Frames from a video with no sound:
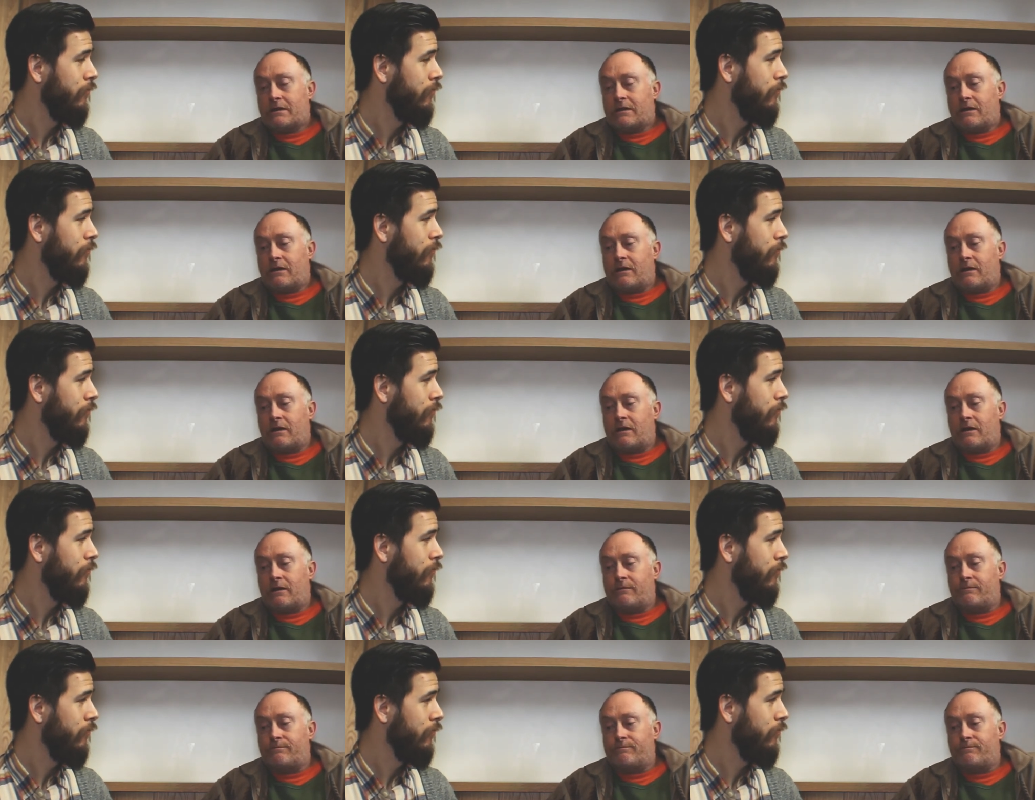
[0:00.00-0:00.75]

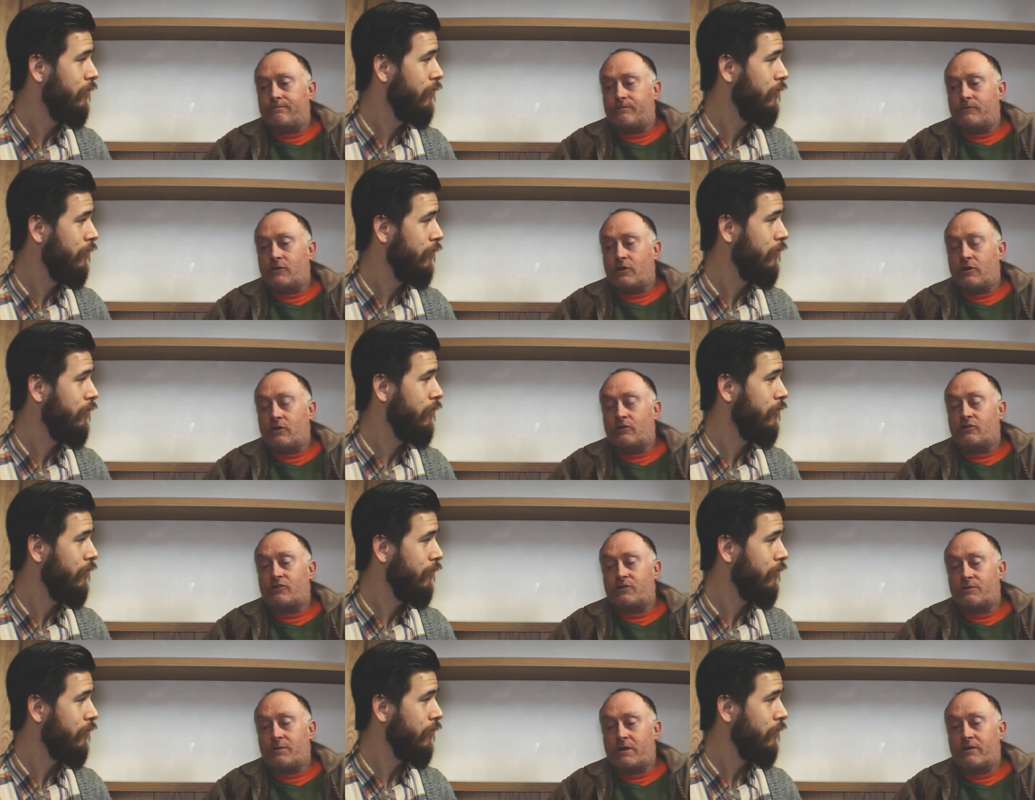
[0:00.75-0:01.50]
Speaker 1: um, you know,
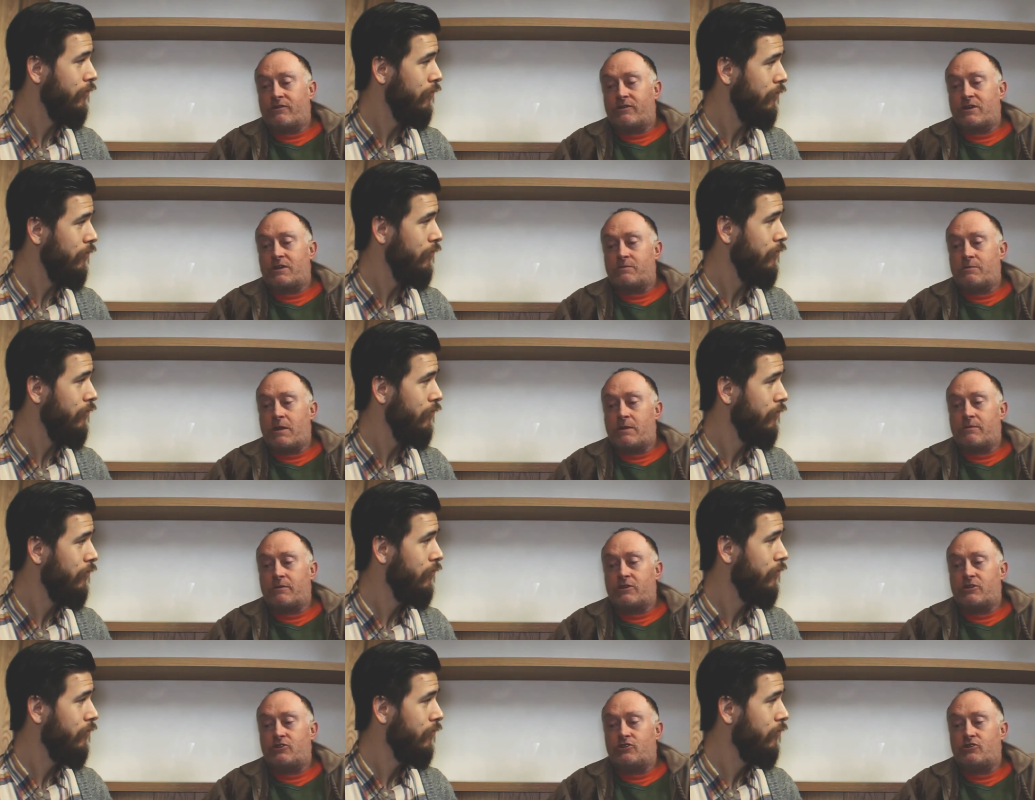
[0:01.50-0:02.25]
there's a bit of a
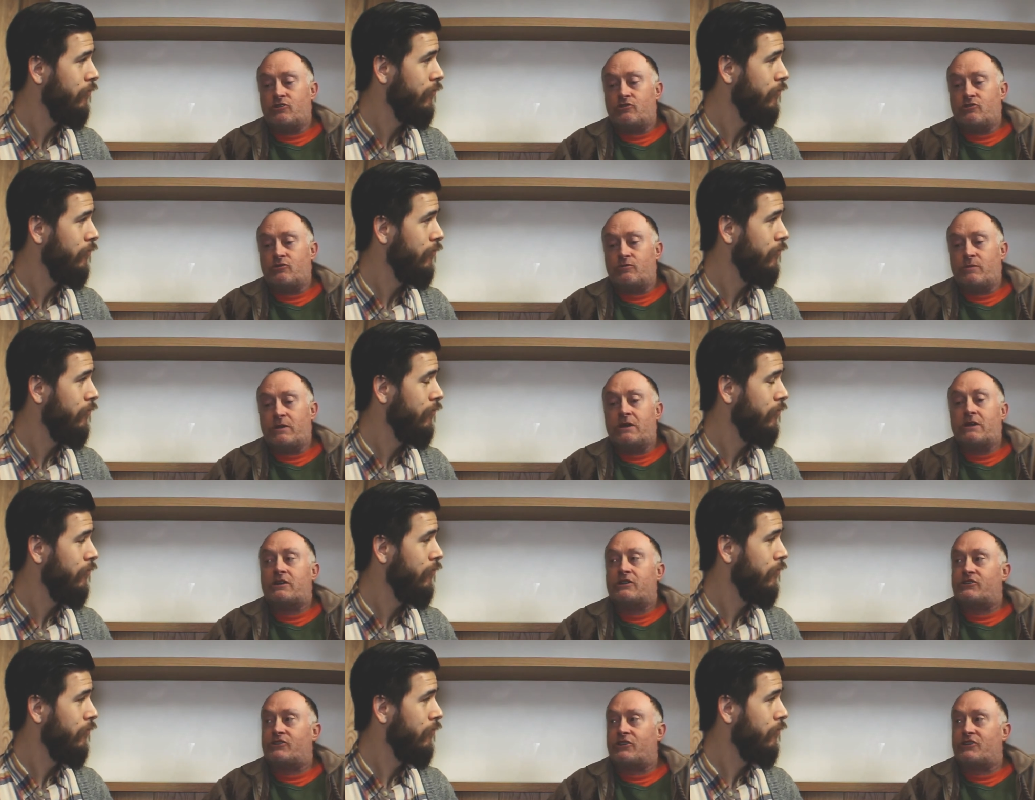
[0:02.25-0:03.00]
commitment to be
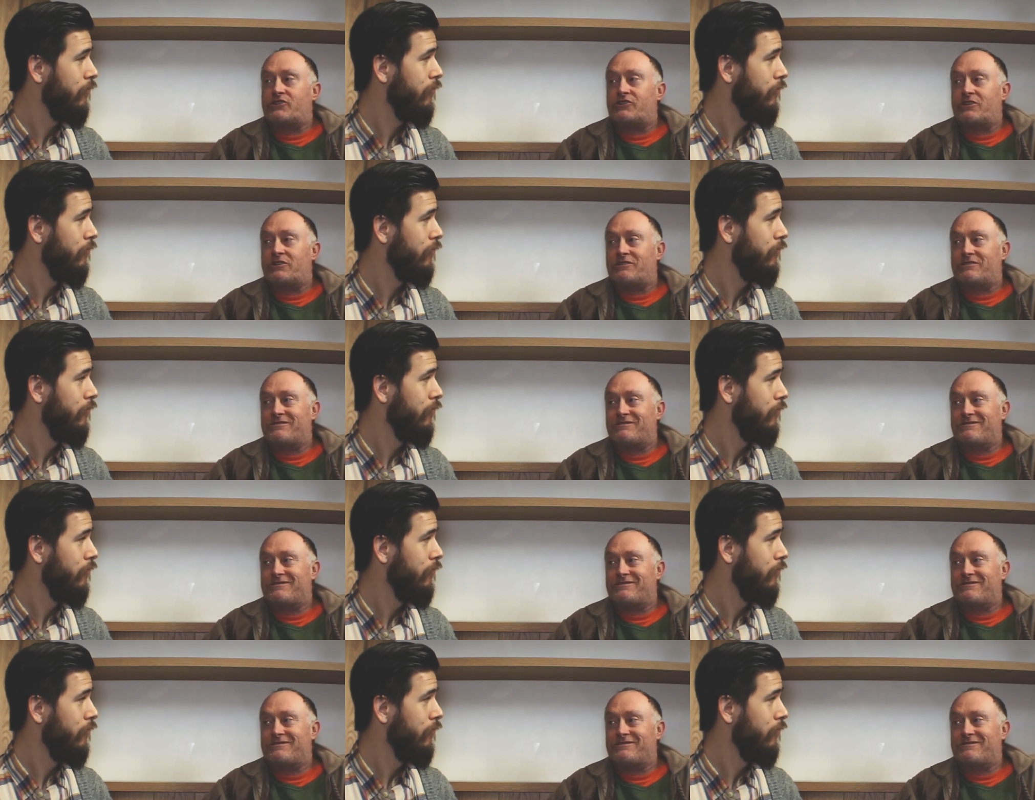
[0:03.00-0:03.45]
consistent.